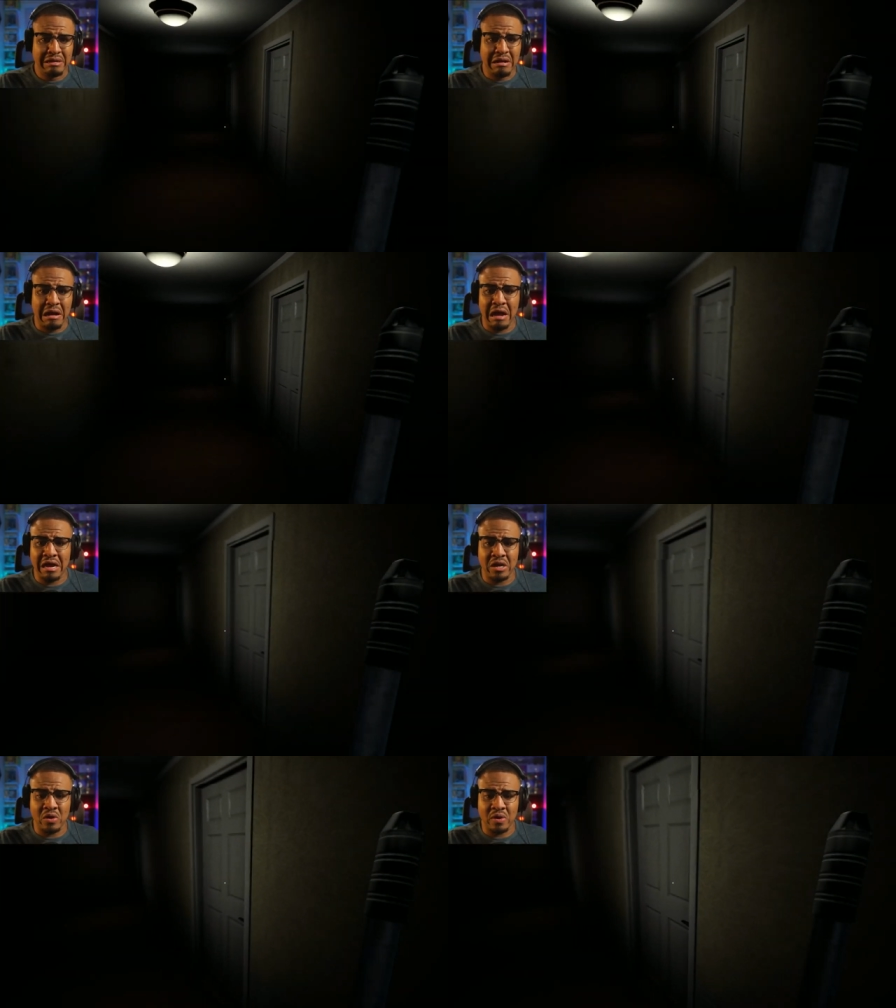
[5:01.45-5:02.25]

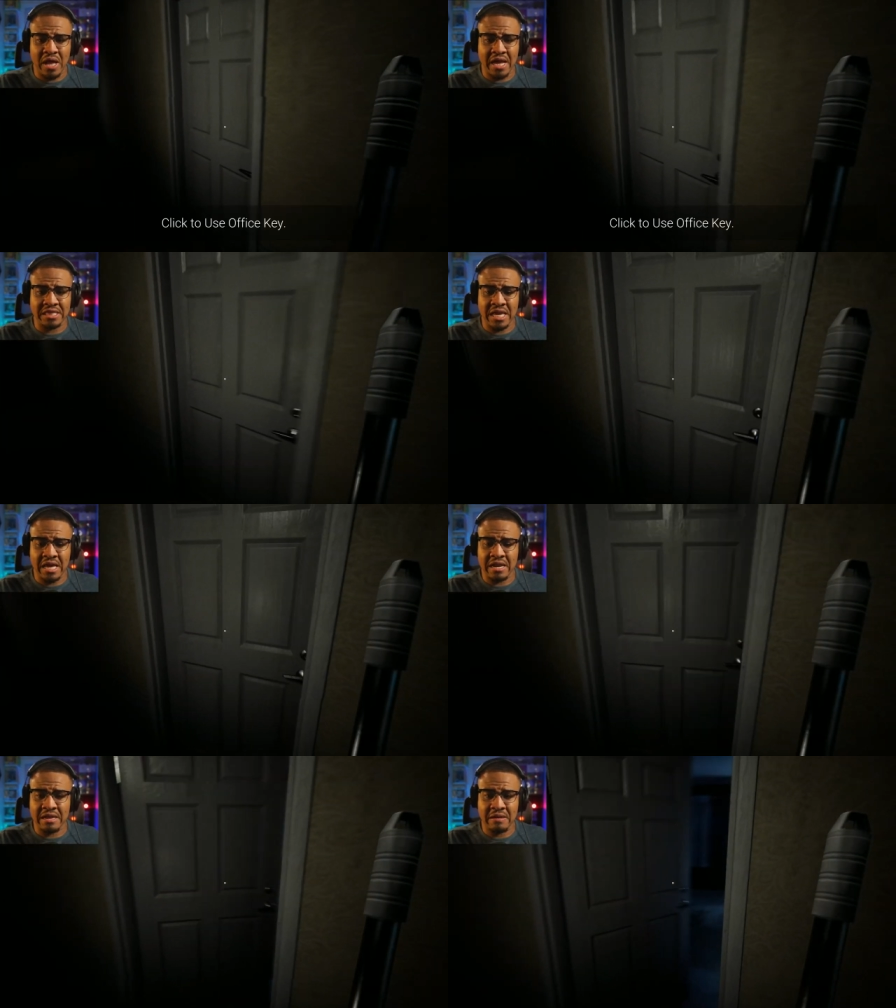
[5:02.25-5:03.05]
I don't like
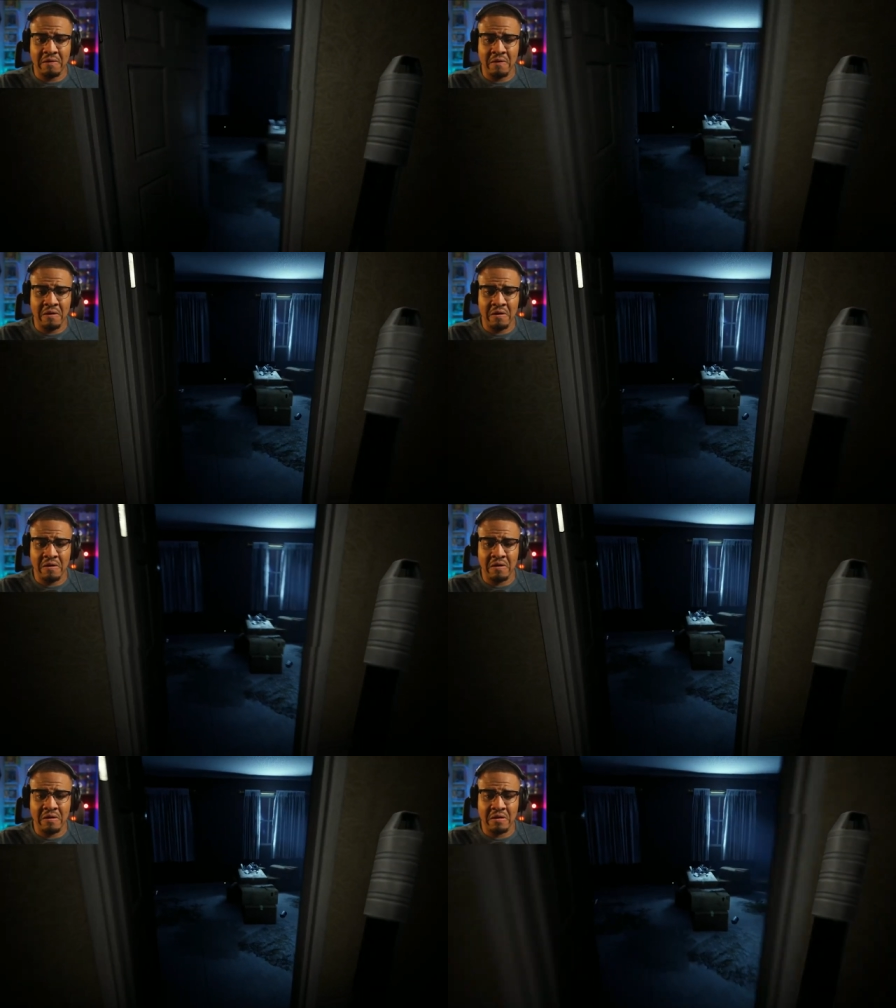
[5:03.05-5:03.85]
that at
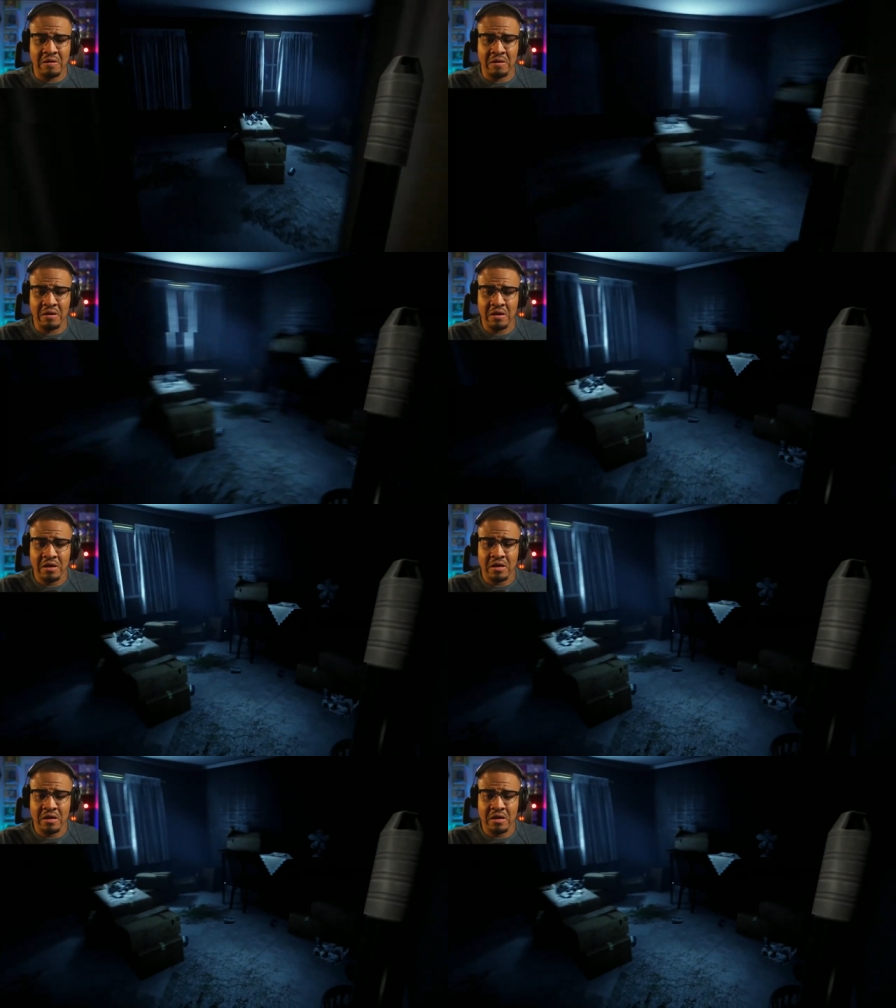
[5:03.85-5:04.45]
all.